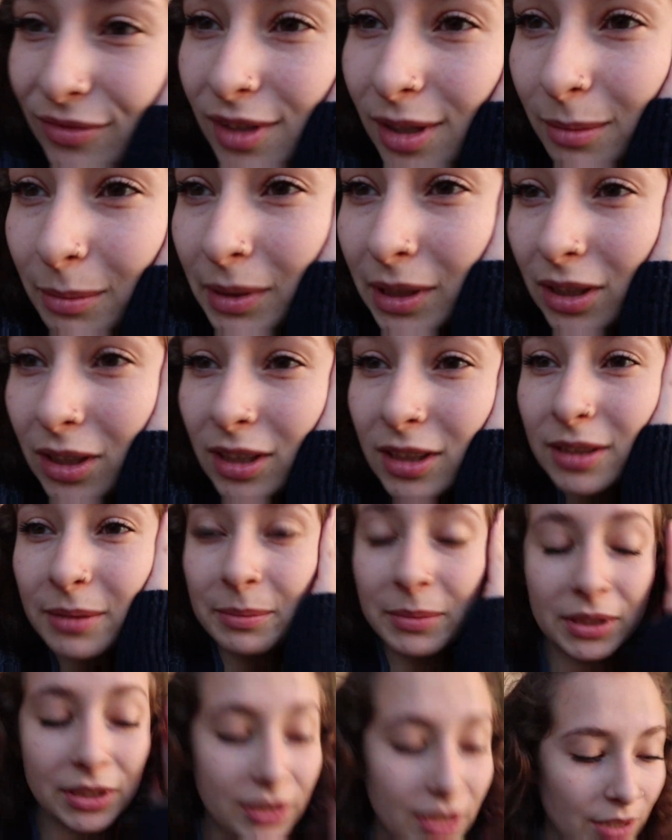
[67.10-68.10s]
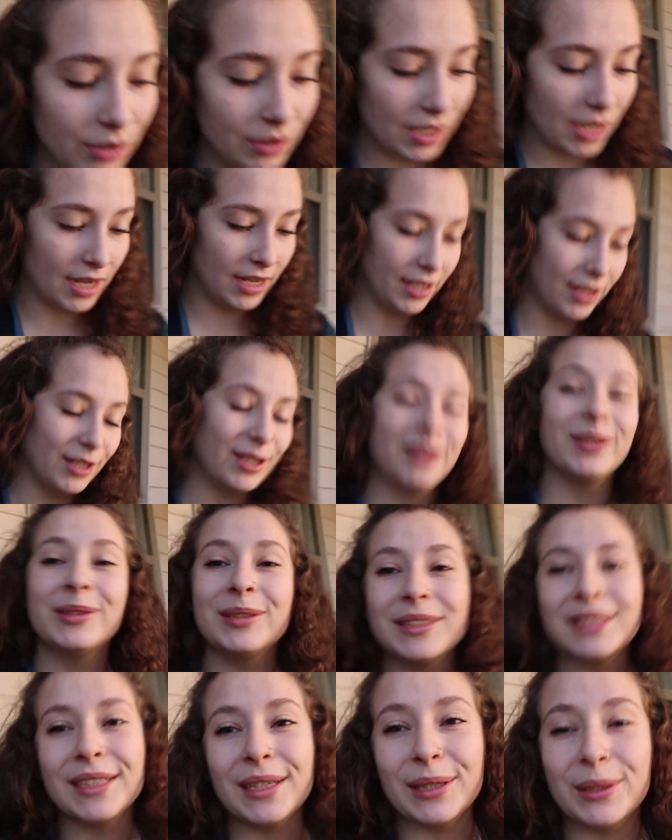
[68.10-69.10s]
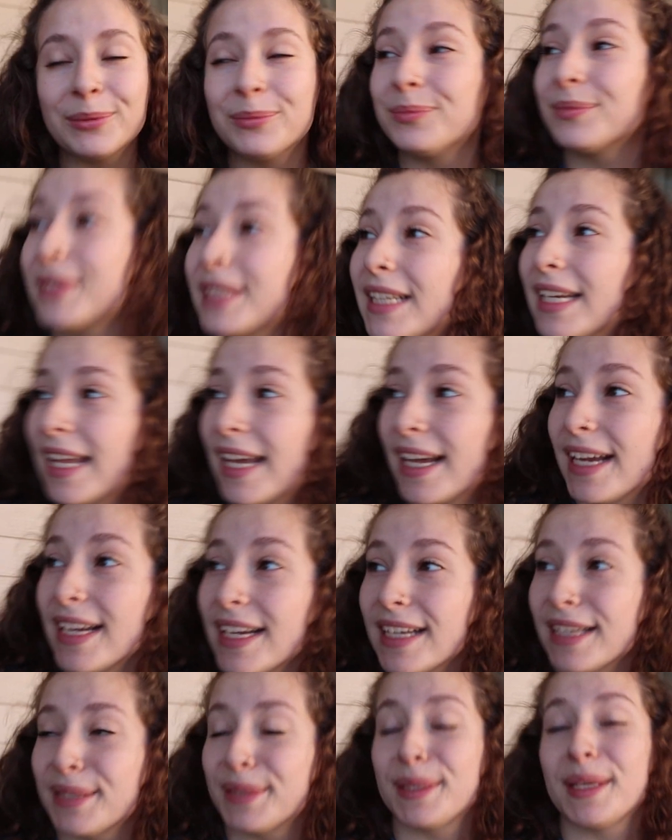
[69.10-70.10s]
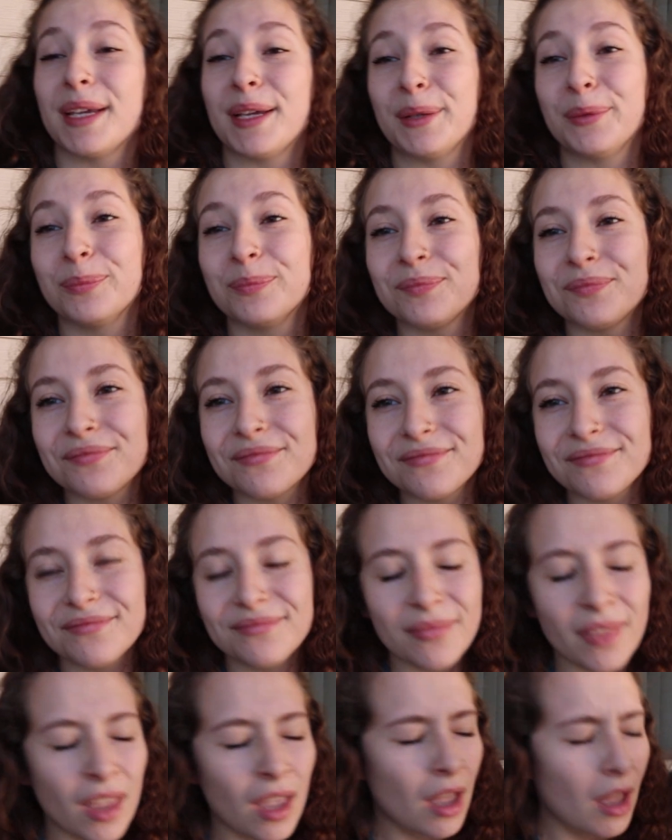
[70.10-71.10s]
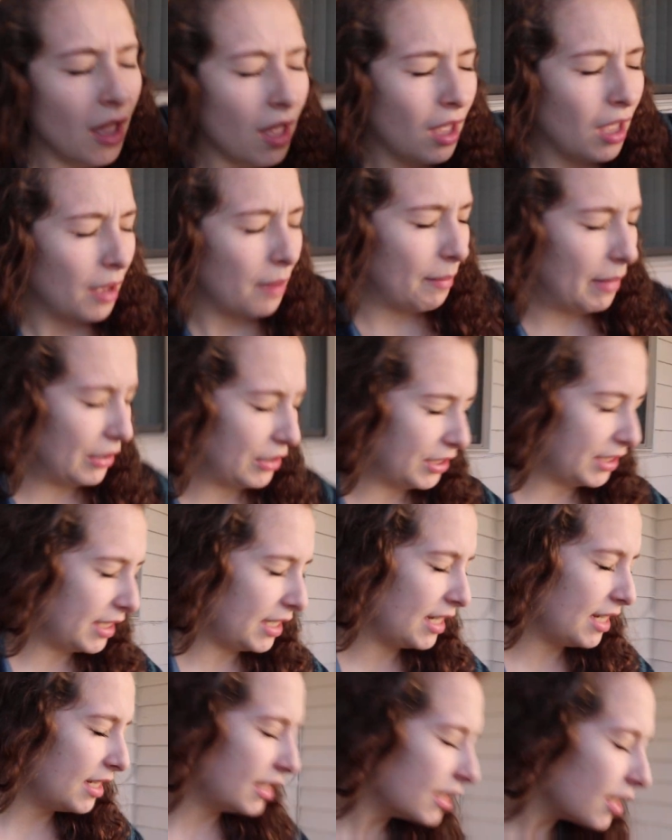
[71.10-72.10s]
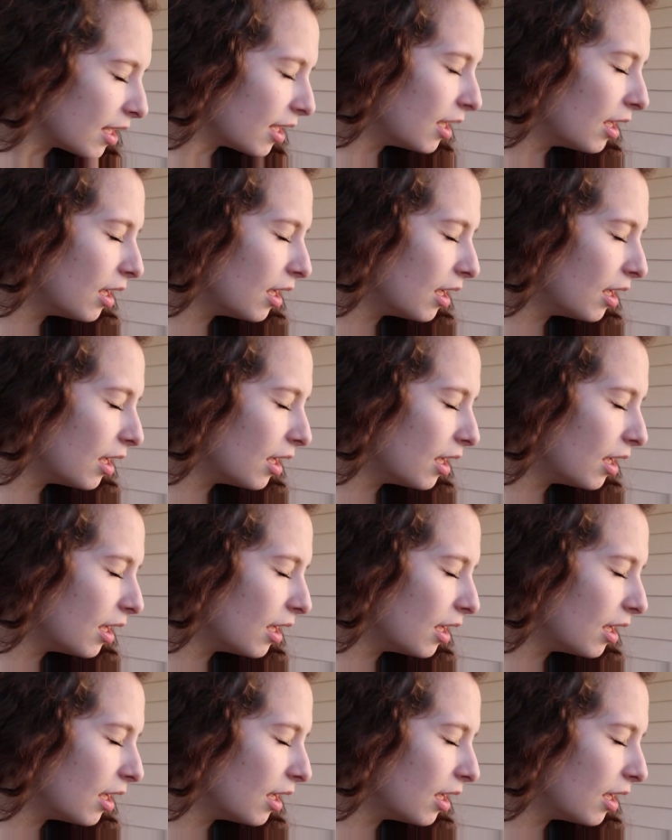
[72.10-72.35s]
Oh my gosh, I'm so tired. So today is a, about to sneeze.